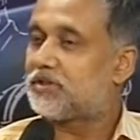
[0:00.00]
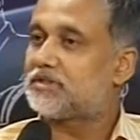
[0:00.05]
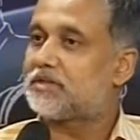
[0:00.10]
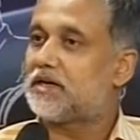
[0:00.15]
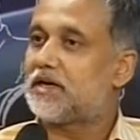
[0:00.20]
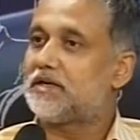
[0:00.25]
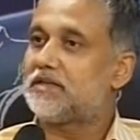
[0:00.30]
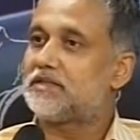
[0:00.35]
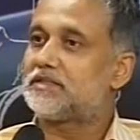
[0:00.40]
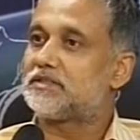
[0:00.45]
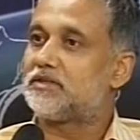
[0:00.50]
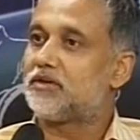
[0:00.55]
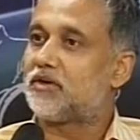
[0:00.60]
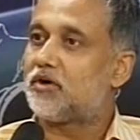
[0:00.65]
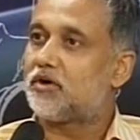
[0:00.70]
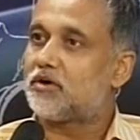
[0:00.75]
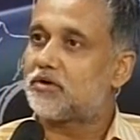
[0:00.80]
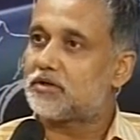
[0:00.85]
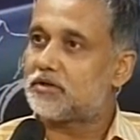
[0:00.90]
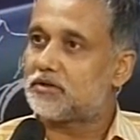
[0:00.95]
child is
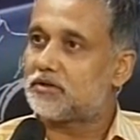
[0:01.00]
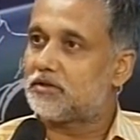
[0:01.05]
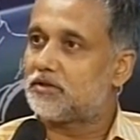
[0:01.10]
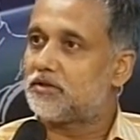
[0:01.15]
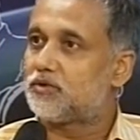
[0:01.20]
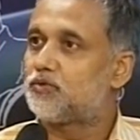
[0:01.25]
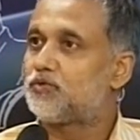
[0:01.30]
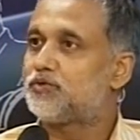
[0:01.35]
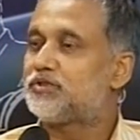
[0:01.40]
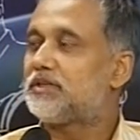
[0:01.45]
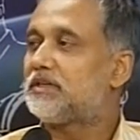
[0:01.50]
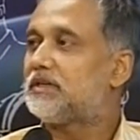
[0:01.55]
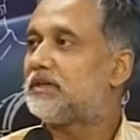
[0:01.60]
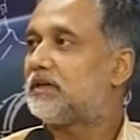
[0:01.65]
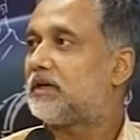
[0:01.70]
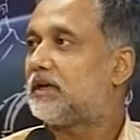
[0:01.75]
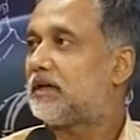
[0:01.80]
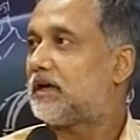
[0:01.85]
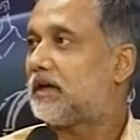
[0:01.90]
not using